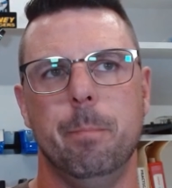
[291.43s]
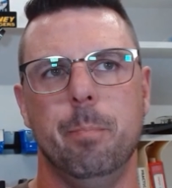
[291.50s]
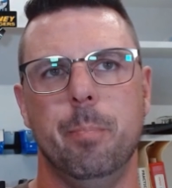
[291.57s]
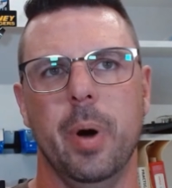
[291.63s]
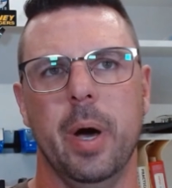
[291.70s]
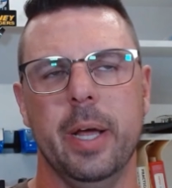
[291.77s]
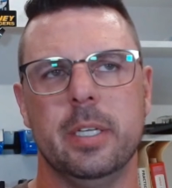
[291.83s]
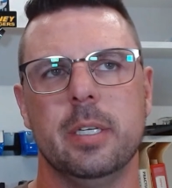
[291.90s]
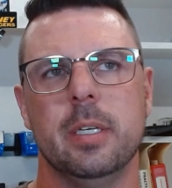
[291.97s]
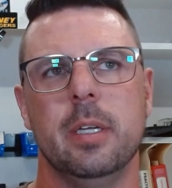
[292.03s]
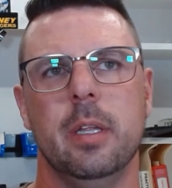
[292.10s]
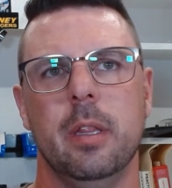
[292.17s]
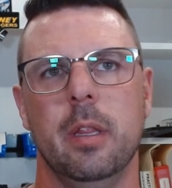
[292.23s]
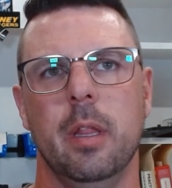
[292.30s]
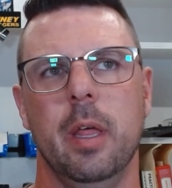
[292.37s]
But
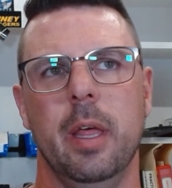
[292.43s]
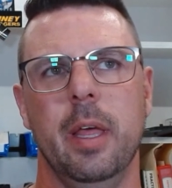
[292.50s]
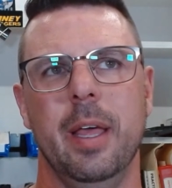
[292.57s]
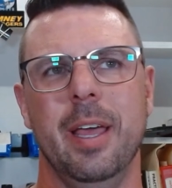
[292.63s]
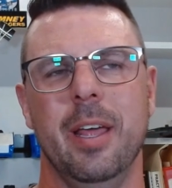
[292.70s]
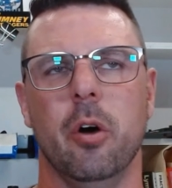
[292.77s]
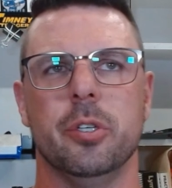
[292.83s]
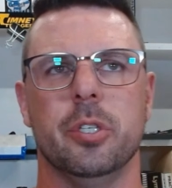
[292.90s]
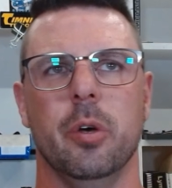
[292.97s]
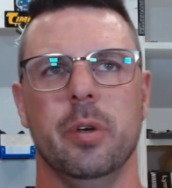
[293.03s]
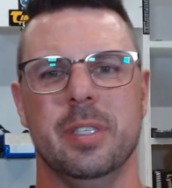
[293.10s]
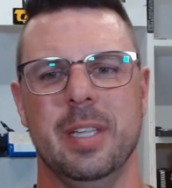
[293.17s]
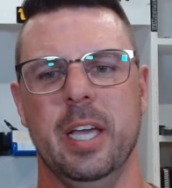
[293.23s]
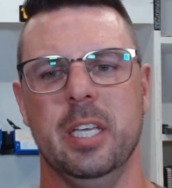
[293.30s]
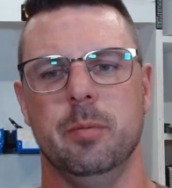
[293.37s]
it also
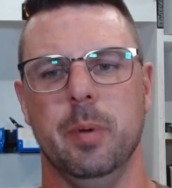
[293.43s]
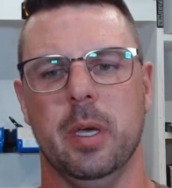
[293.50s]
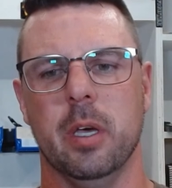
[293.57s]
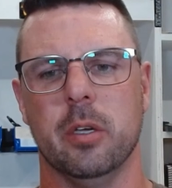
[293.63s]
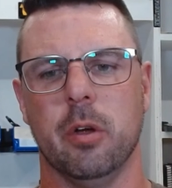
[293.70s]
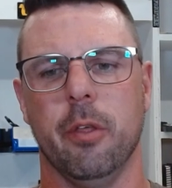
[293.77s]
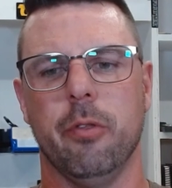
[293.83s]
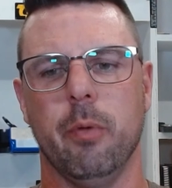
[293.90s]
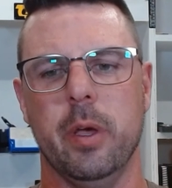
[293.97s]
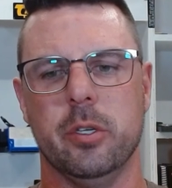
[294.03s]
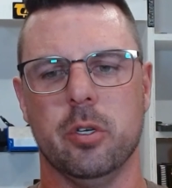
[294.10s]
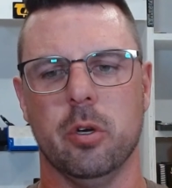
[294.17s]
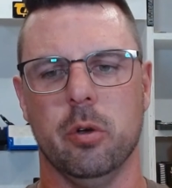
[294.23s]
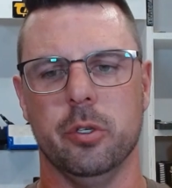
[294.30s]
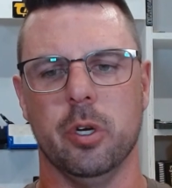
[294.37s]
is nice because our threat
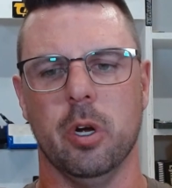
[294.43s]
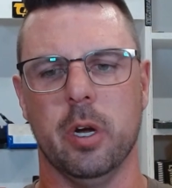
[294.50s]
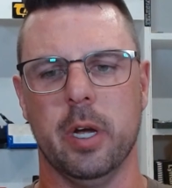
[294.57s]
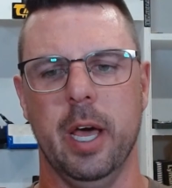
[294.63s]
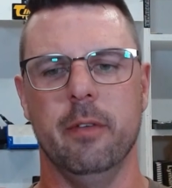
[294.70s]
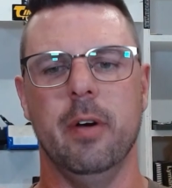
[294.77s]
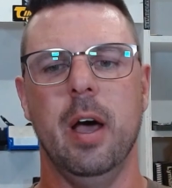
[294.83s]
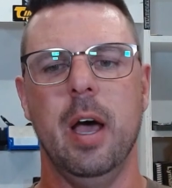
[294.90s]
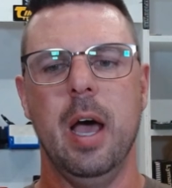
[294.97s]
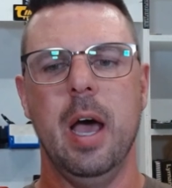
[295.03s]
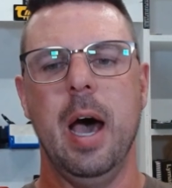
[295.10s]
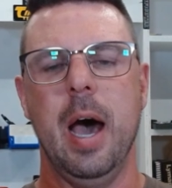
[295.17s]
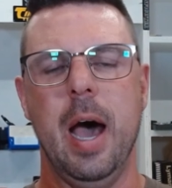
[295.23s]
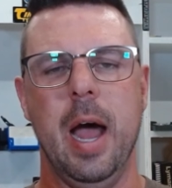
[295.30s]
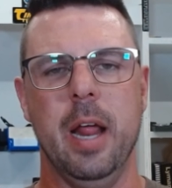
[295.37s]
circles are kind of
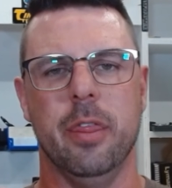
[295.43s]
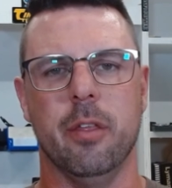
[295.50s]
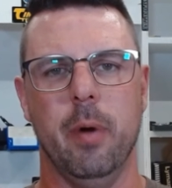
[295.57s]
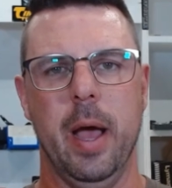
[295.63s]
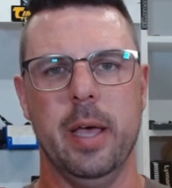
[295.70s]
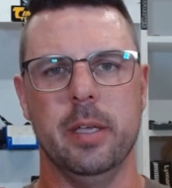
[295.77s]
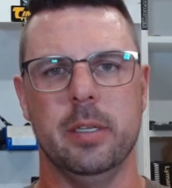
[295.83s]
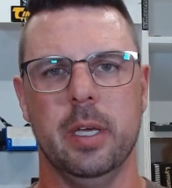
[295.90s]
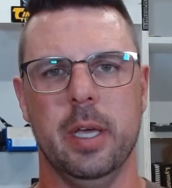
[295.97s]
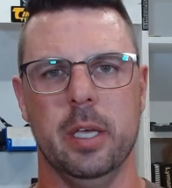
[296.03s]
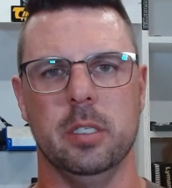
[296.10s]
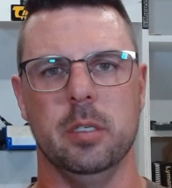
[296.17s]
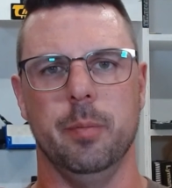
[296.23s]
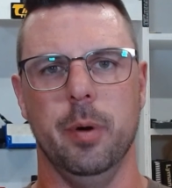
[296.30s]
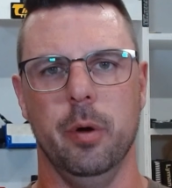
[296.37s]
high thoracic
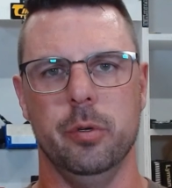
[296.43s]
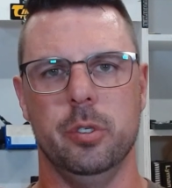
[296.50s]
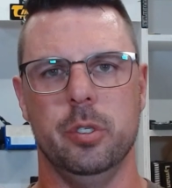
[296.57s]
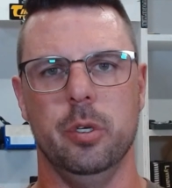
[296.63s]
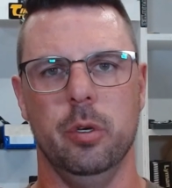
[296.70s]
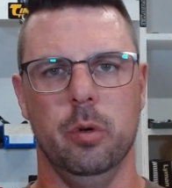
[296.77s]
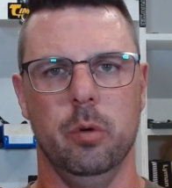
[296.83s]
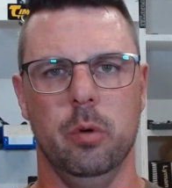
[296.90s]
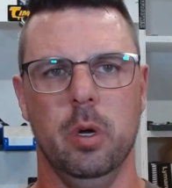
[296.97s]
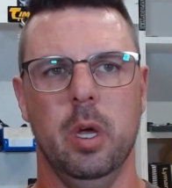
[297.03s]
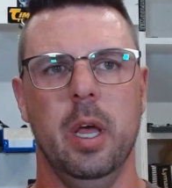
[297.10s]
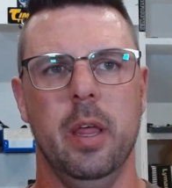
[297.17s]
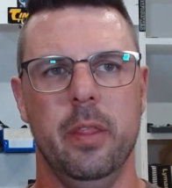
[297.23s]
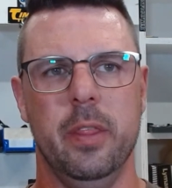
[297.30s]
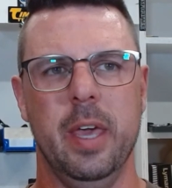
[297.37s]
as opposed to
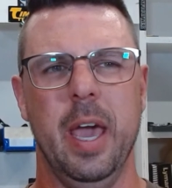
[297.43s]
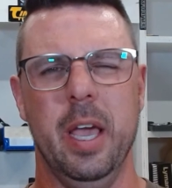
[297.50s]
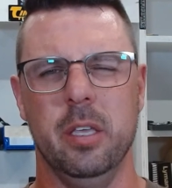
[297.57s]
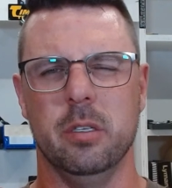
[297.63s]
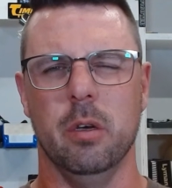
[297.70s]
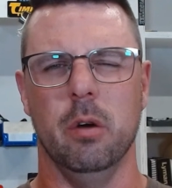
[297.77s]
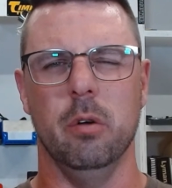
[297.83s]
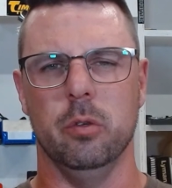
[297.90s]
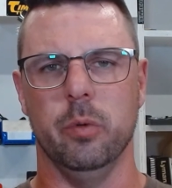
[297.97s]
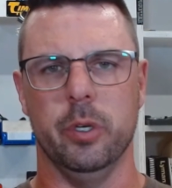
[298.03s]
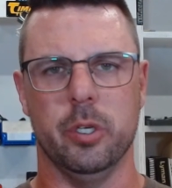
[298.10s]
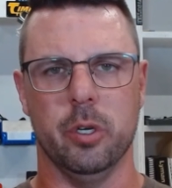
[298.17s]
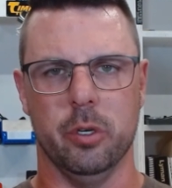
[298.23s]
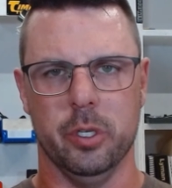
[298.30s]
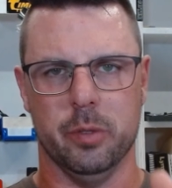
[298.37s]
the A zones,
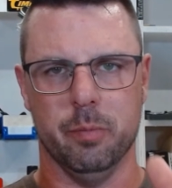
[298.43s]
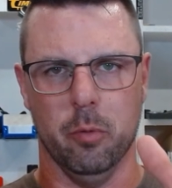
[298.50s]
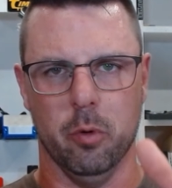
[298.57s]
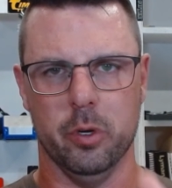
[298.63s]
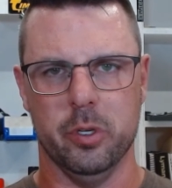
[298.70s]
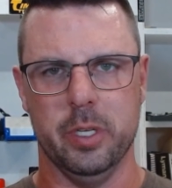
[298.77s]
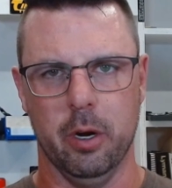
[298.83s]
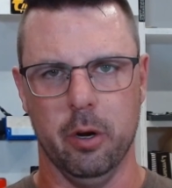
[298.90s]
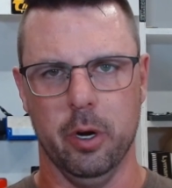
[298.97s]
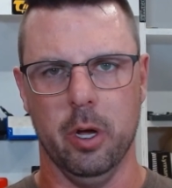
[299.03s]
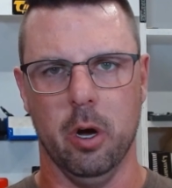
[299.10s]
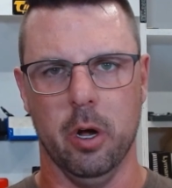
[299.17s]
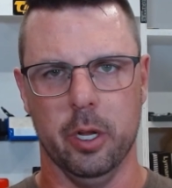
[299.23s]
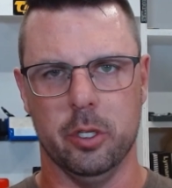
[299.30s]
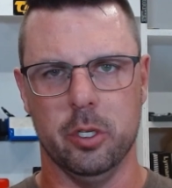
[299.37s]
which are just more centered
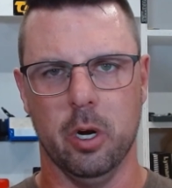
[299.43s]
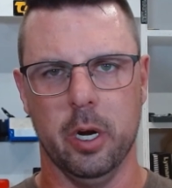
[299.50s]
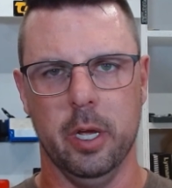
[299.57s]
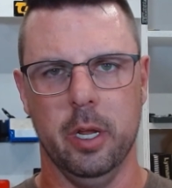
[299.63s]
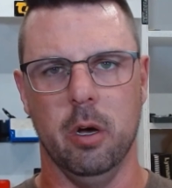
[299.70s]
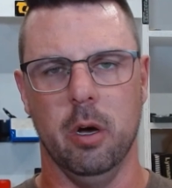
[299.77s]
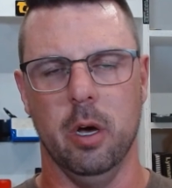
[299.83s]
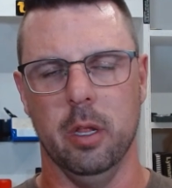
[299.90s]
on a target, on